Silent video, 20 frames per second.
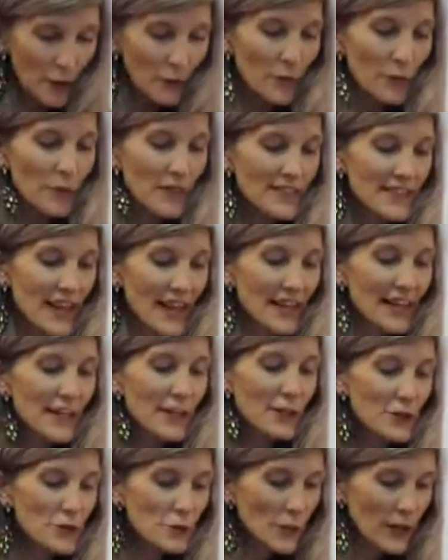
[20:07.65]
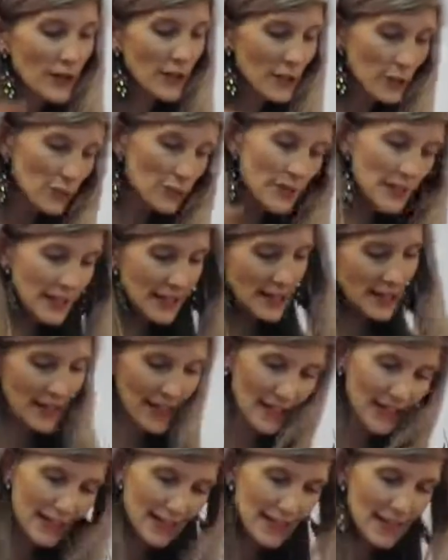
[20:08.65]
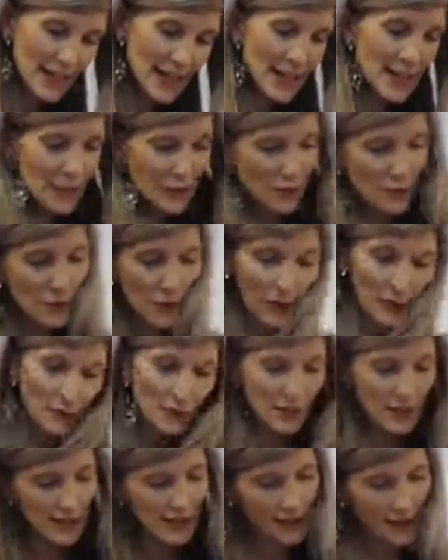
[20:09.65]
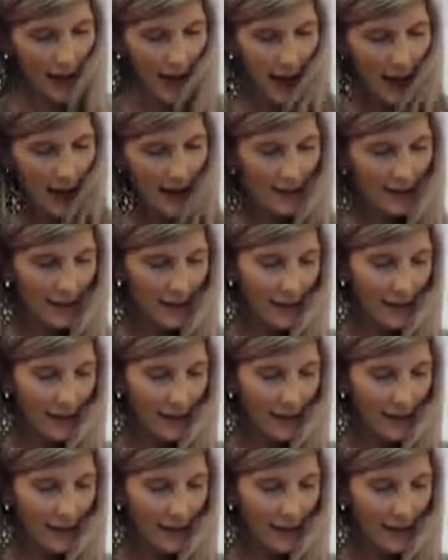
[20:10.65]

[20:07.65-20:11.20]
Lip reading: when we say, here's what you did this, here's what you did that.